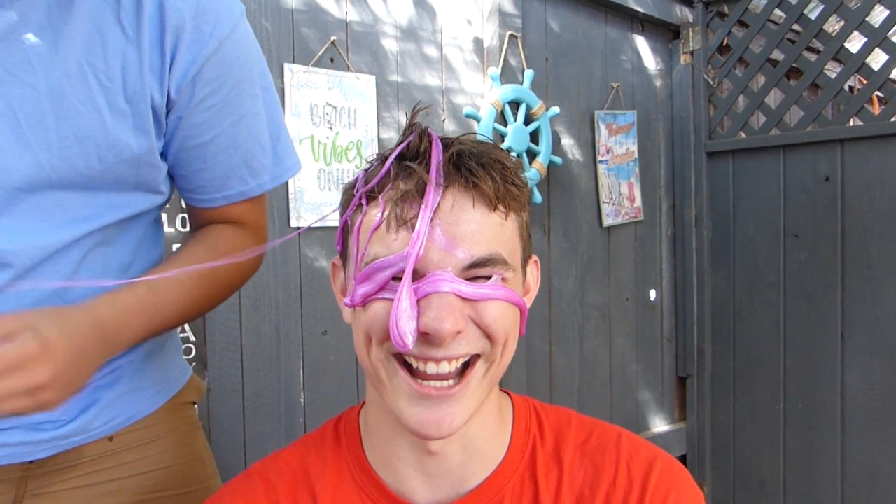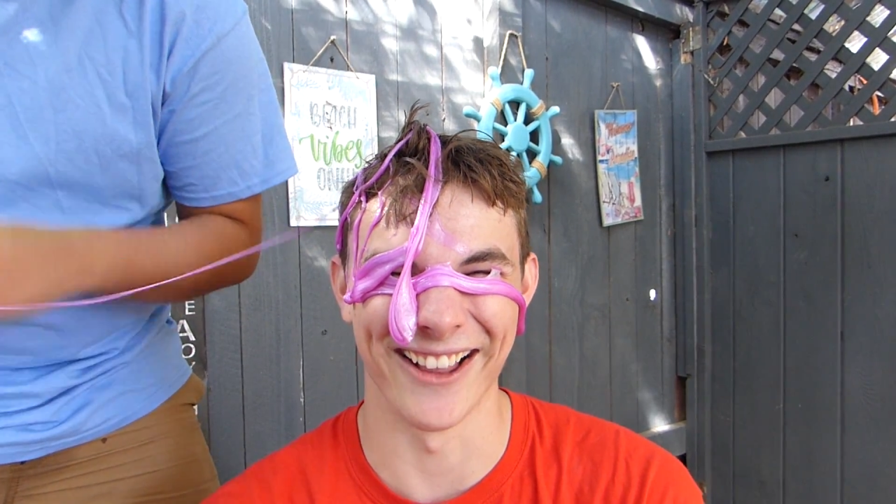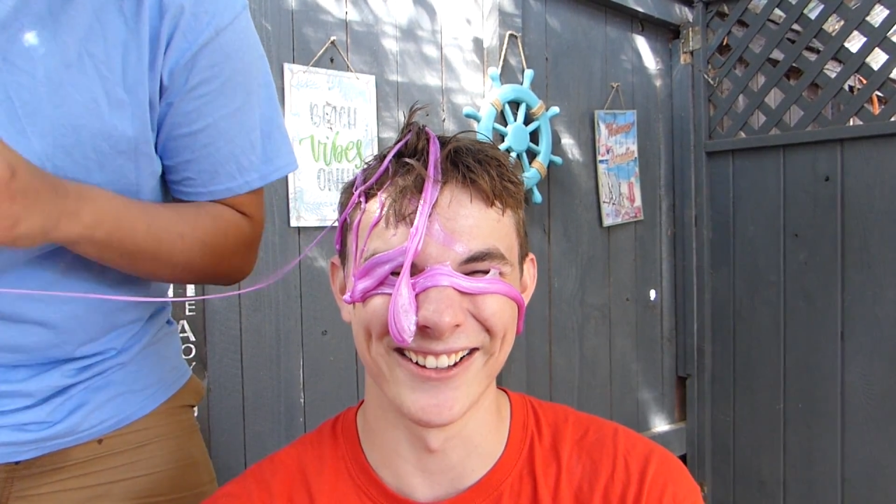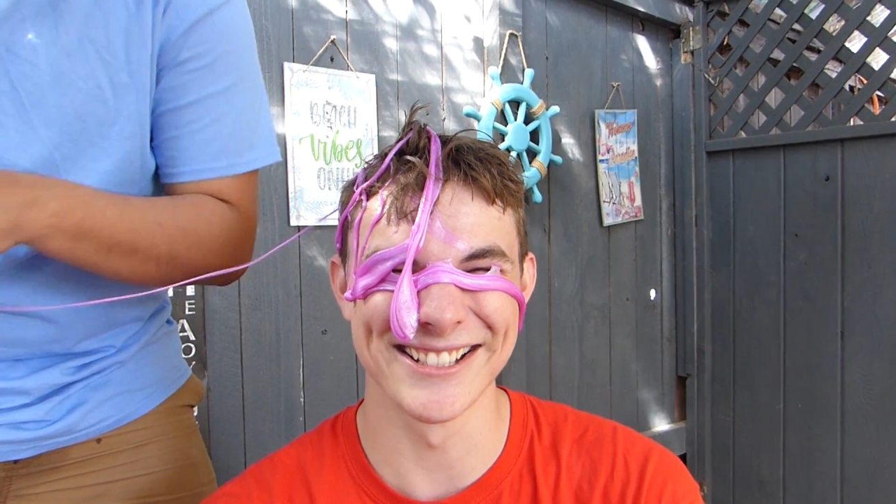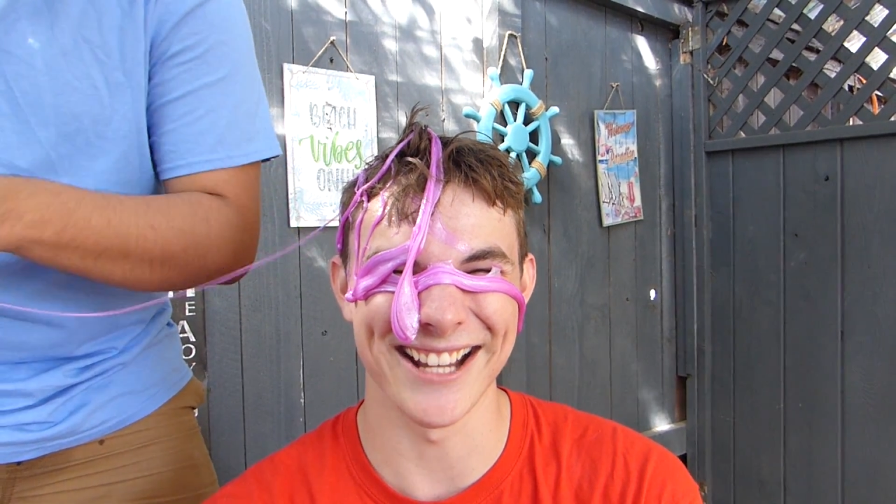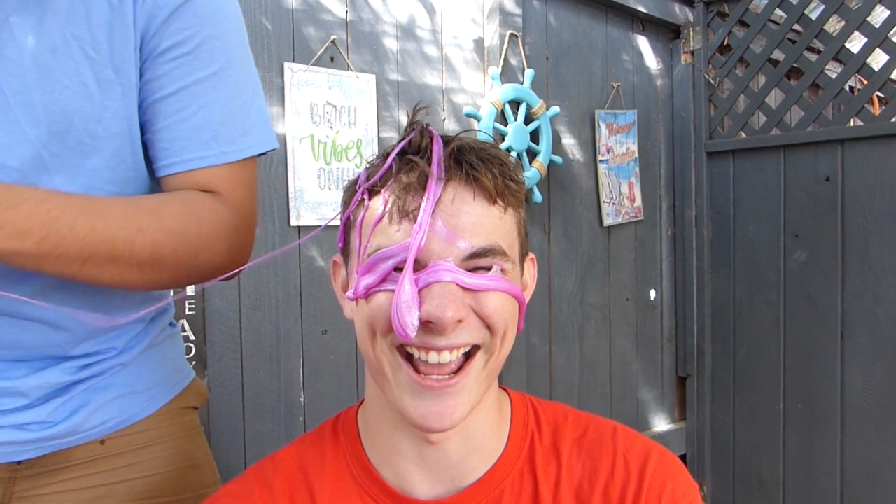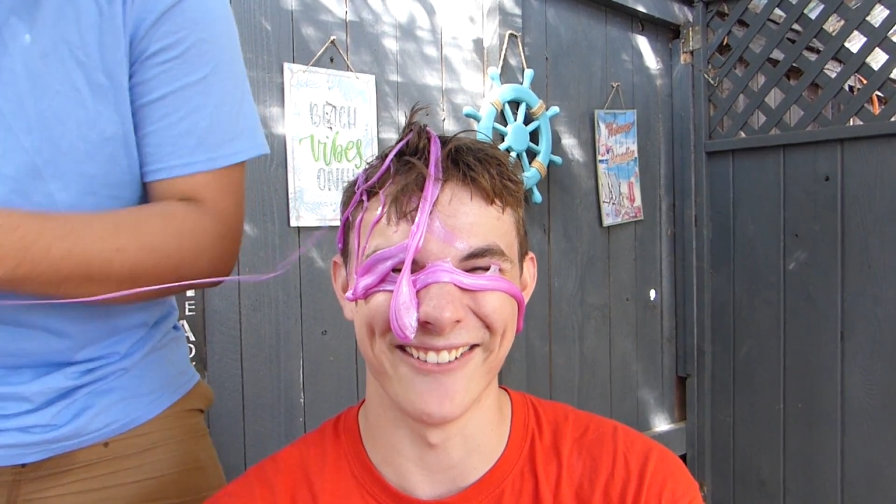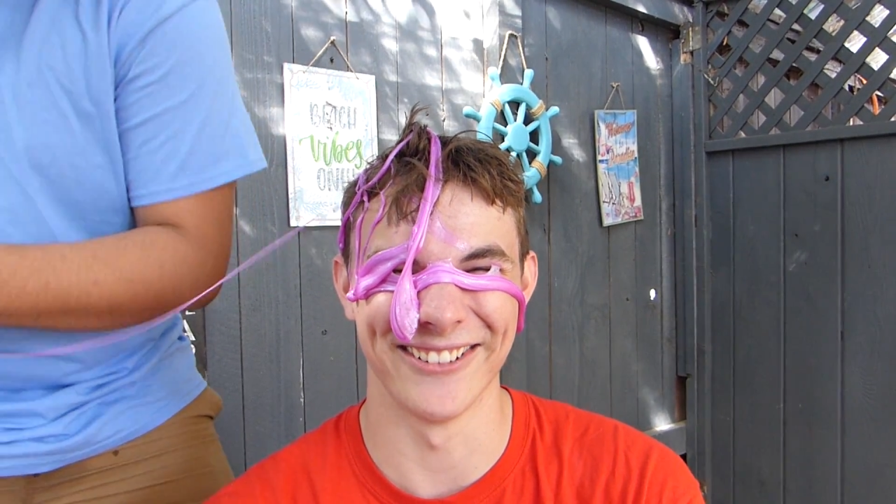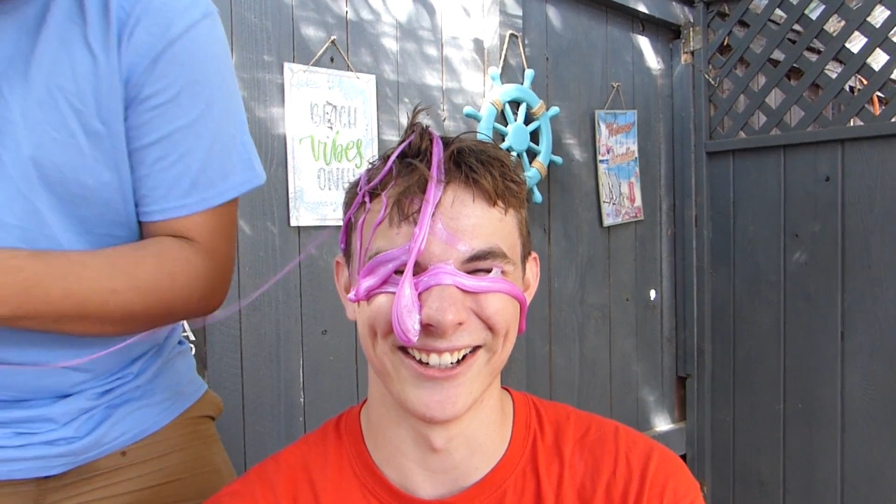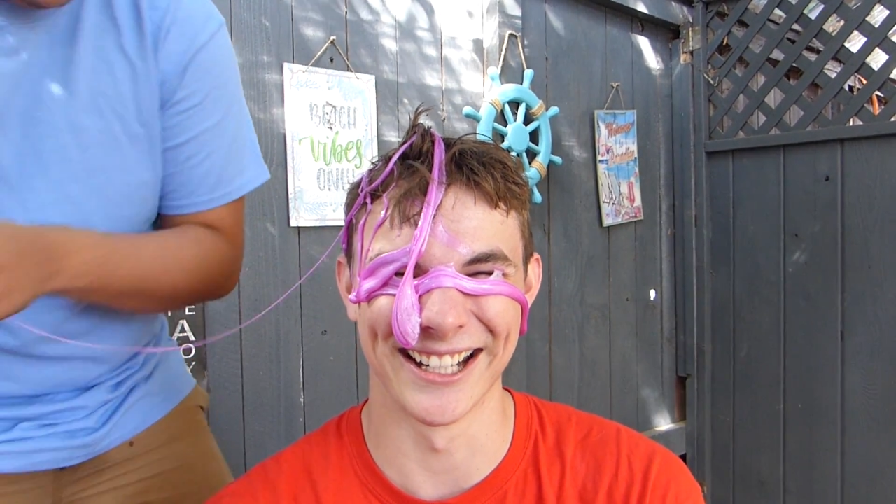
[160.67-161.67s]
challenge. Oh,
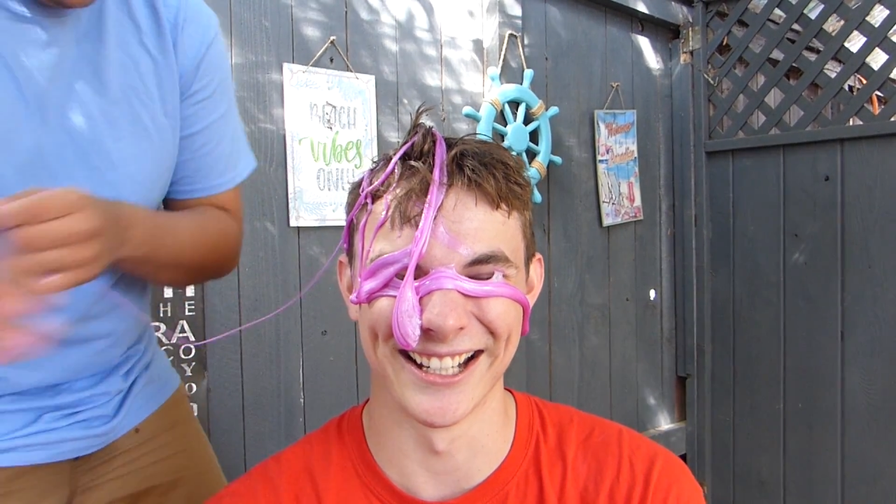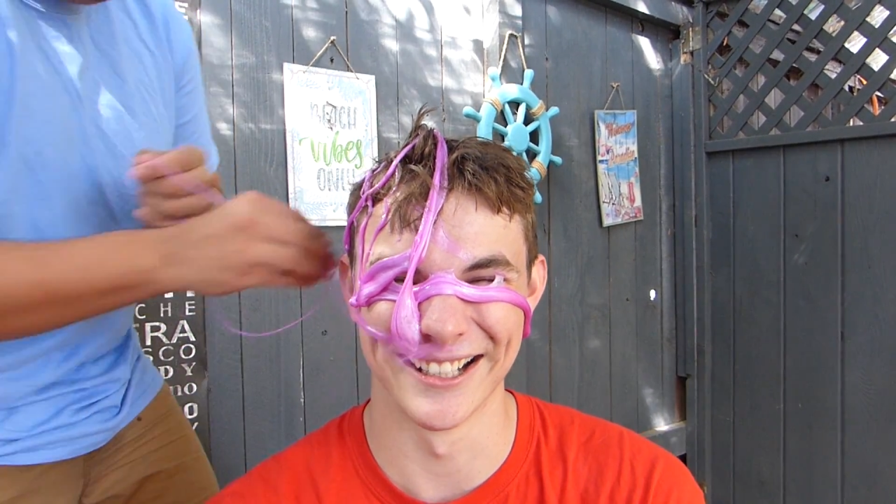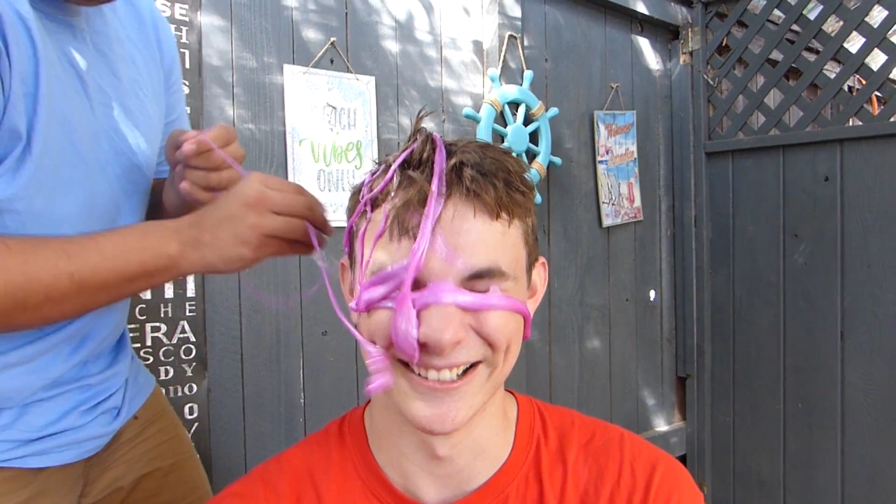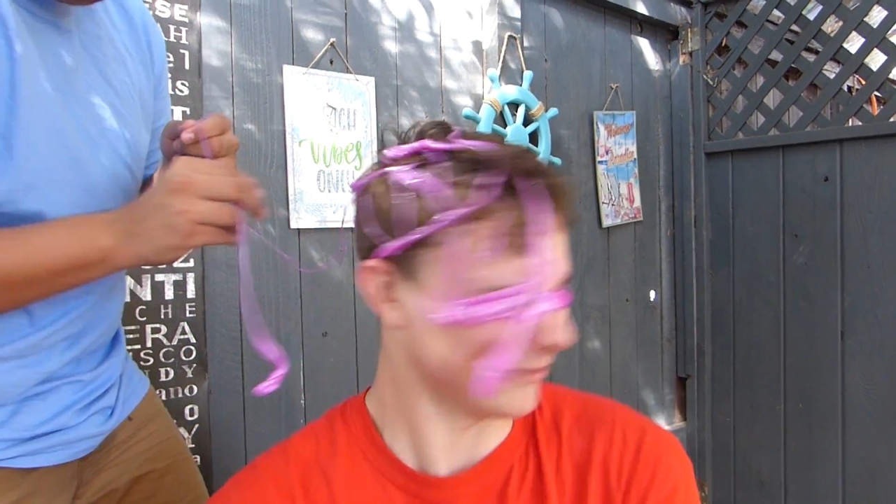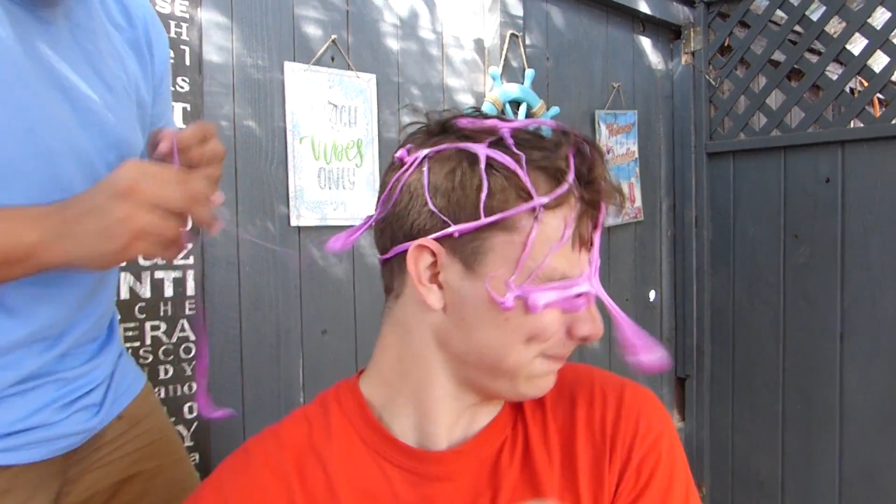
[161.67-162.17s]
slime ever. slap.